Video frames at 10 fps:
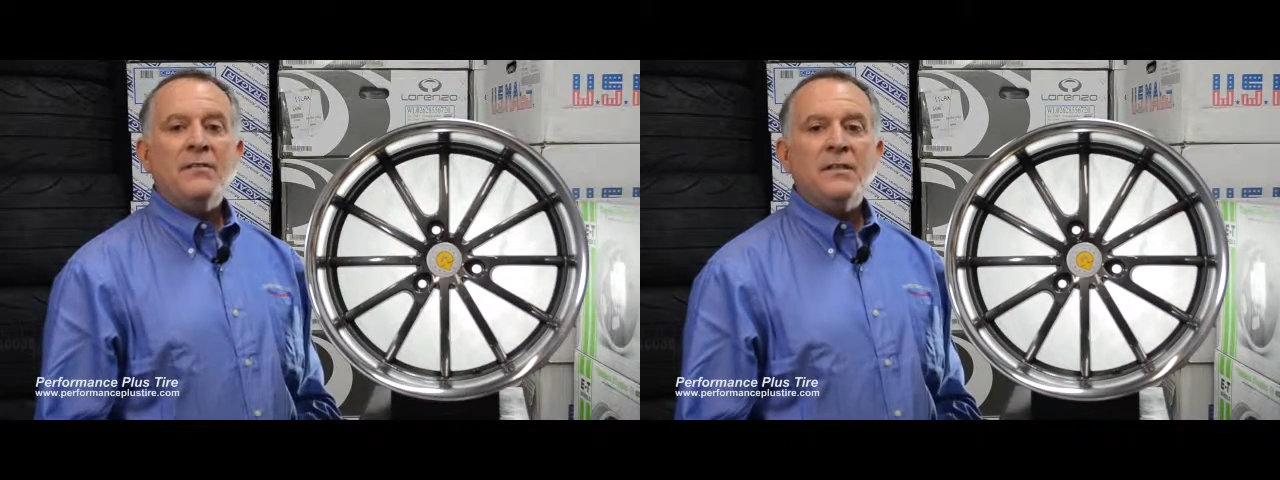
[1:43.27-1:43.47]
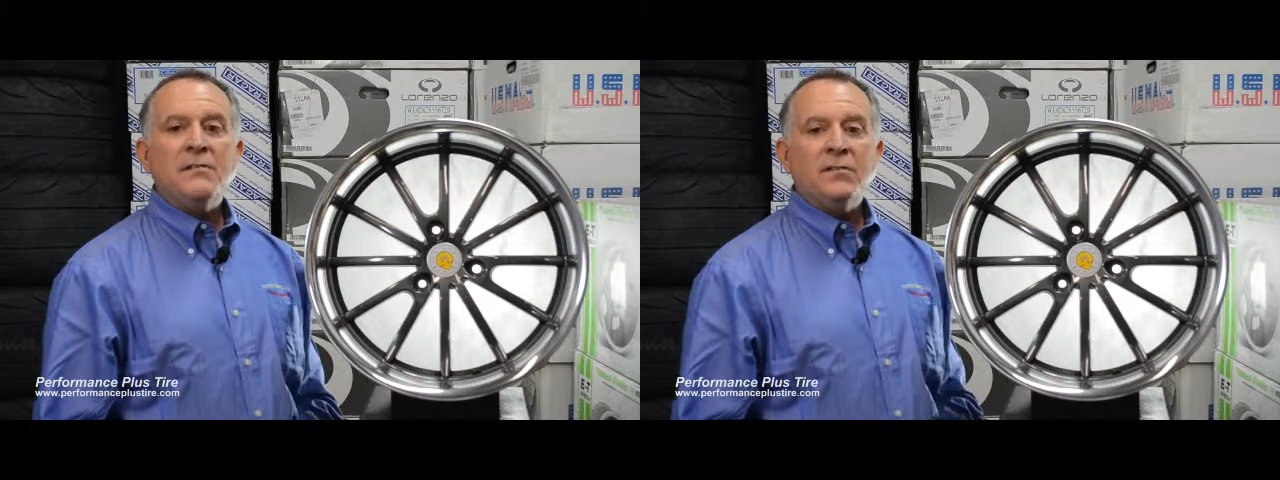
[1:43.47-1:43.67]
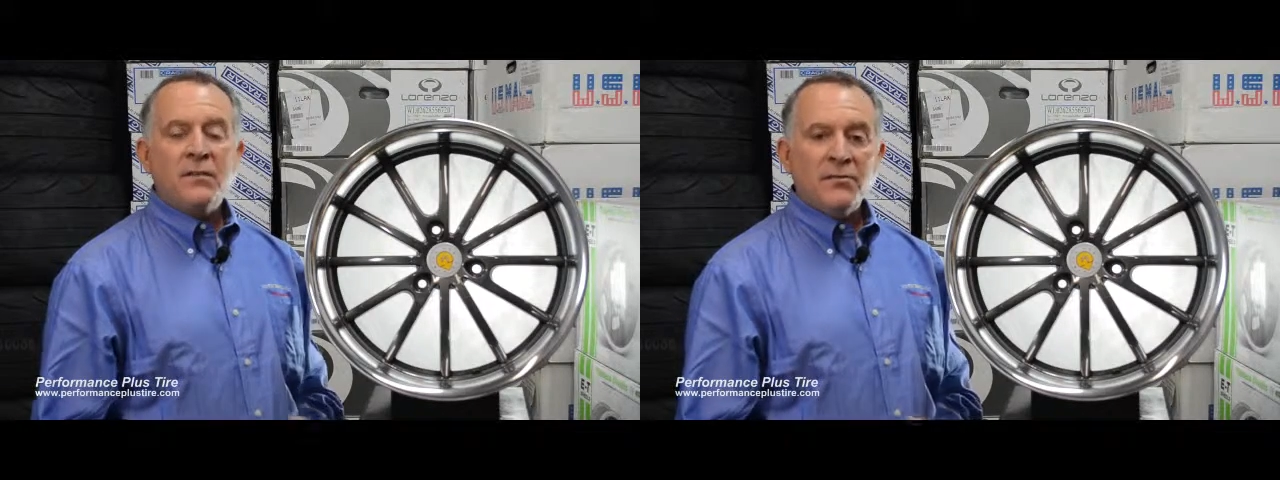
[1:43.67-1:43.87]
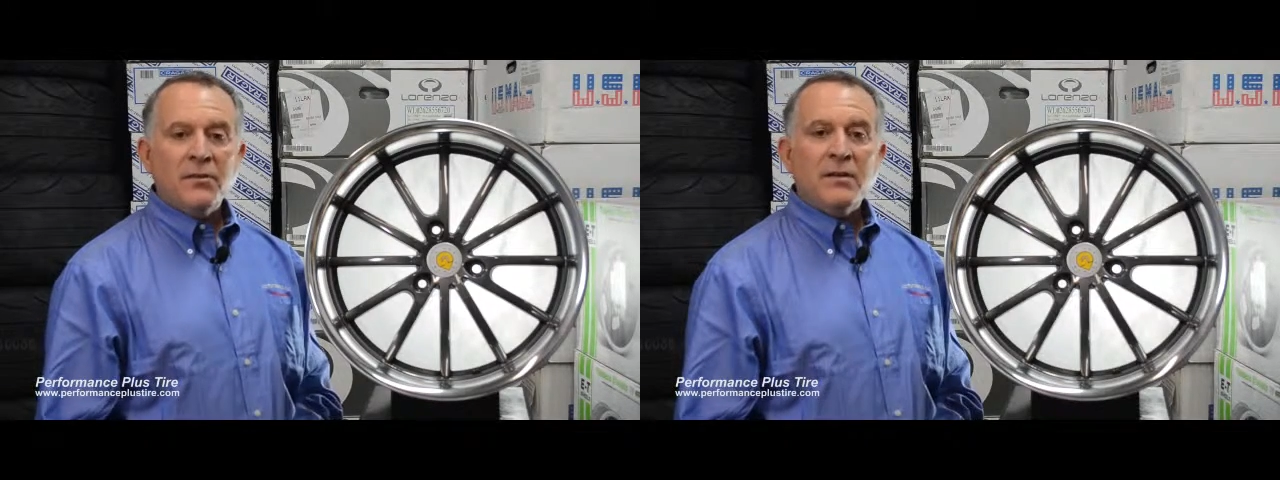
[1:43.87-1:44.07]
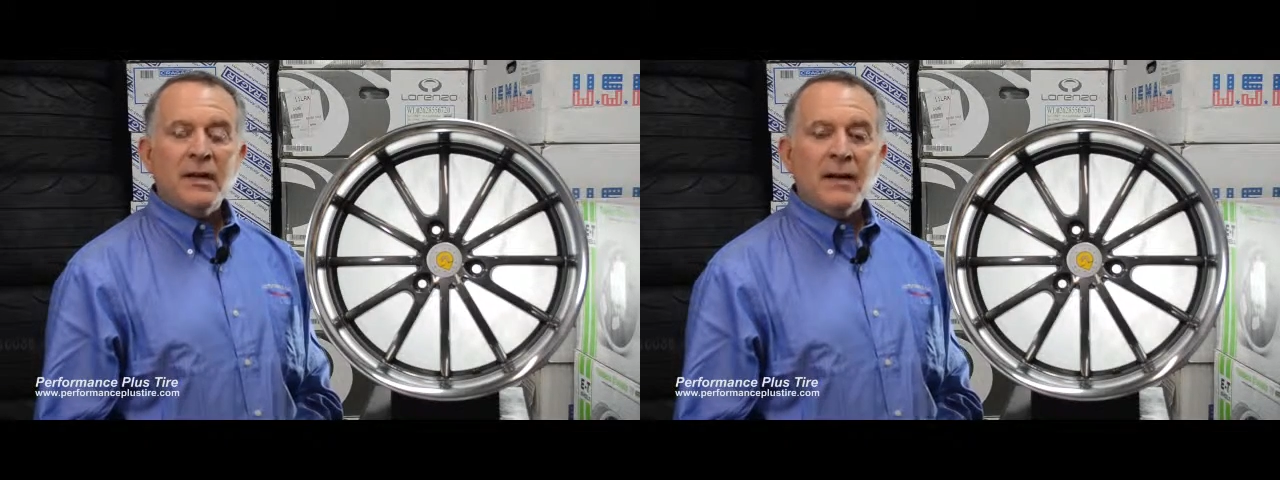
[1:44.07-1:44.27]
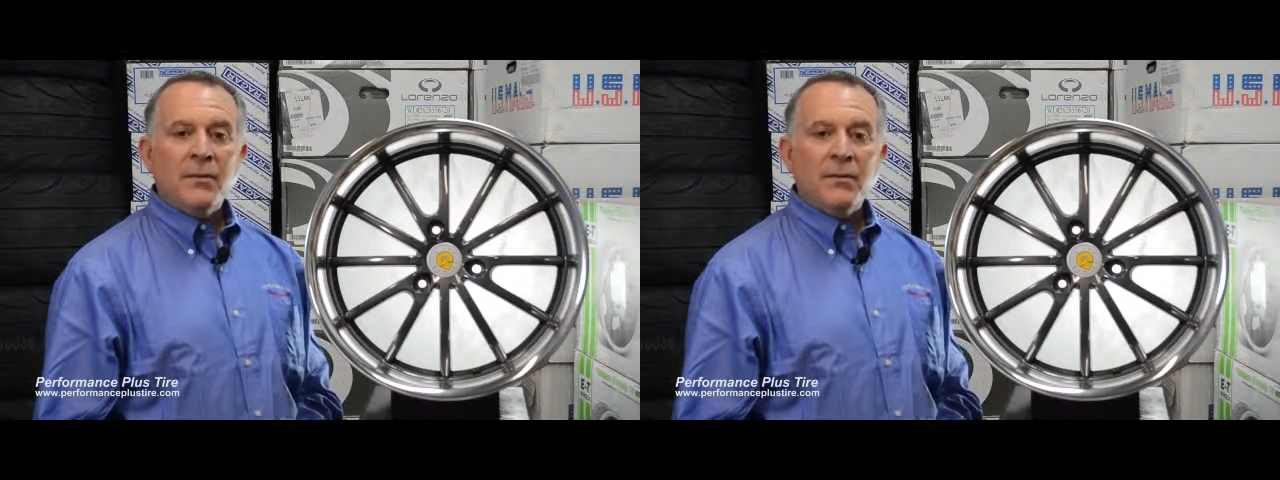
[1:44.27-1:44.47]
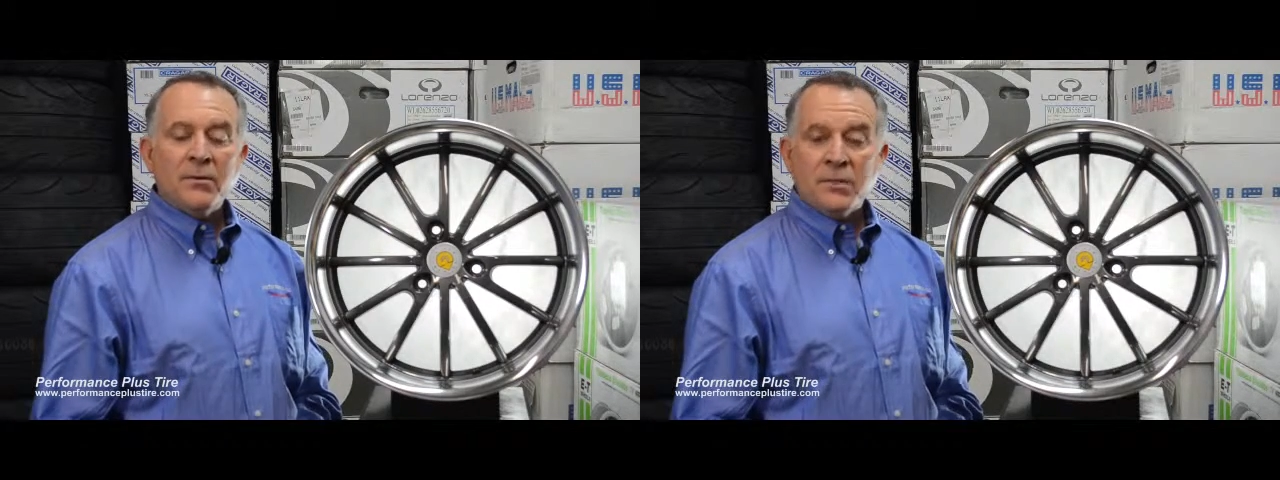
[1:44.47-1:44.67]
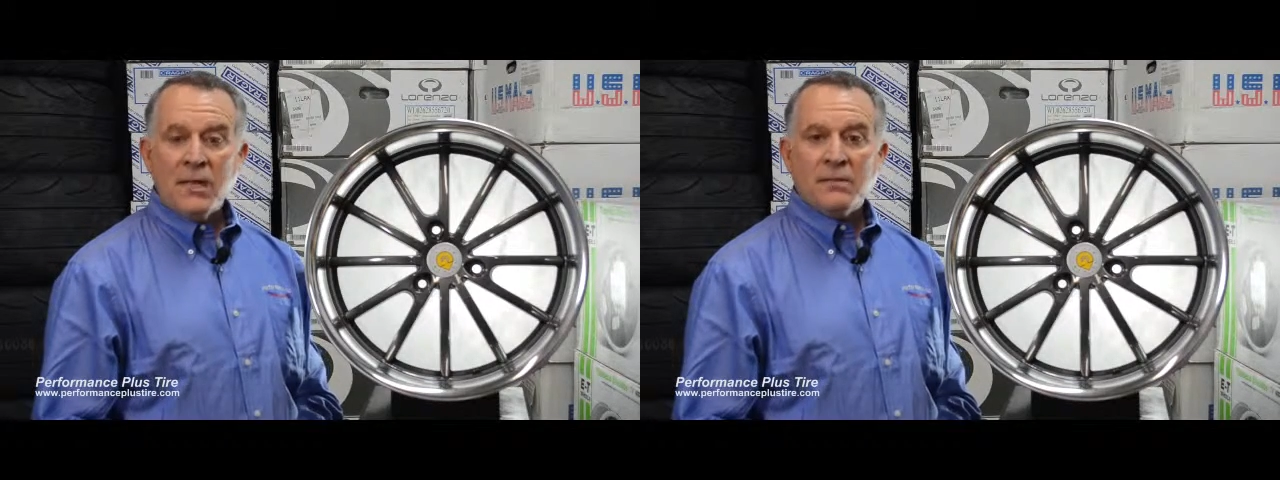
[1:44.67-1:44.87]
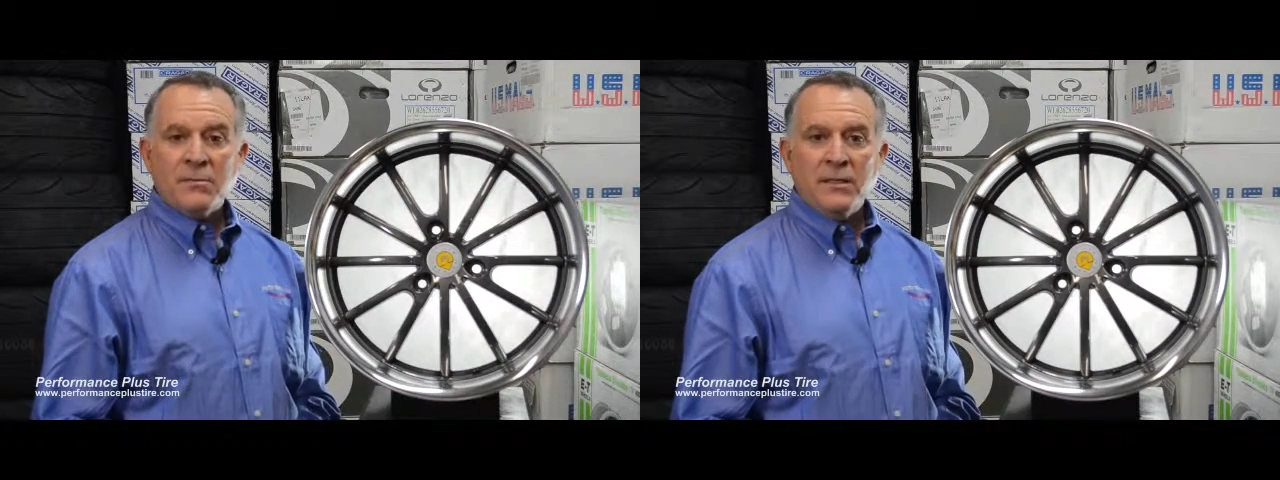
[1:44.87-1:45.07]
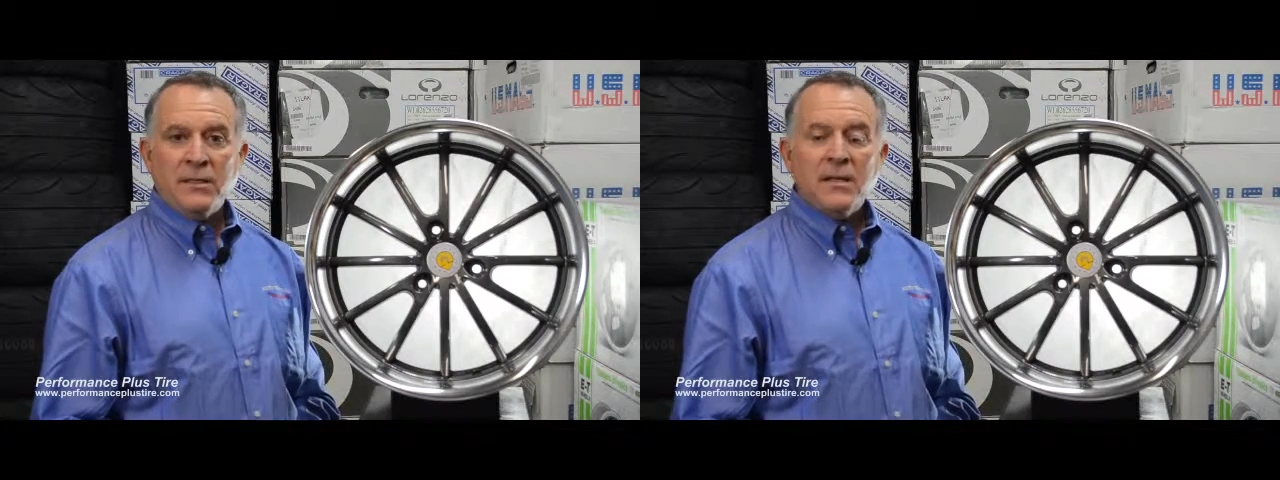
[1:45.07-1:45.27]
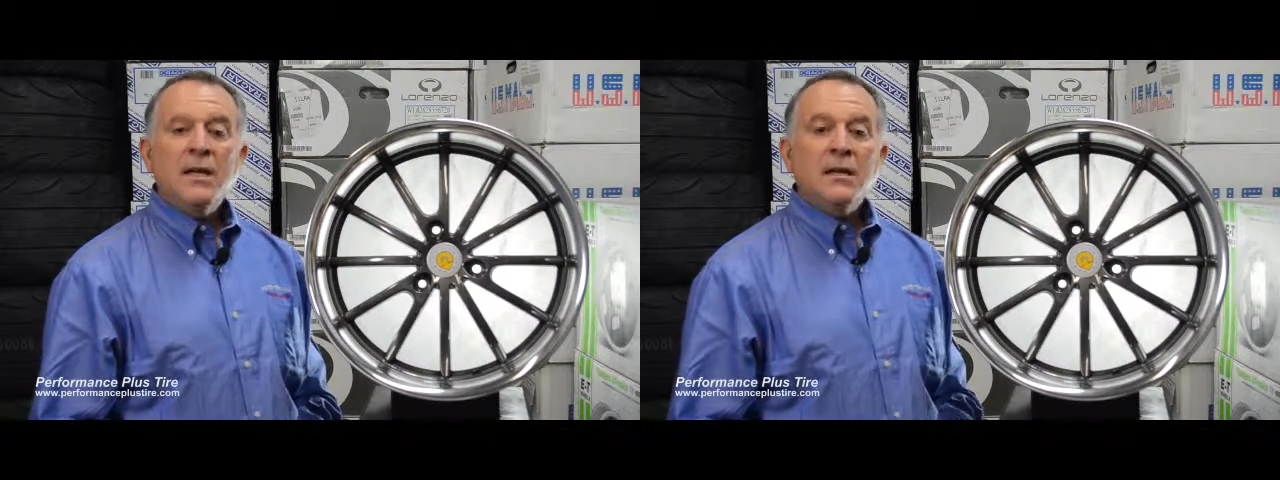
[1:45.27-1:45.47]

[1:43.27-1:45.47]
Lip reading: offsets for the different diameter or size wheels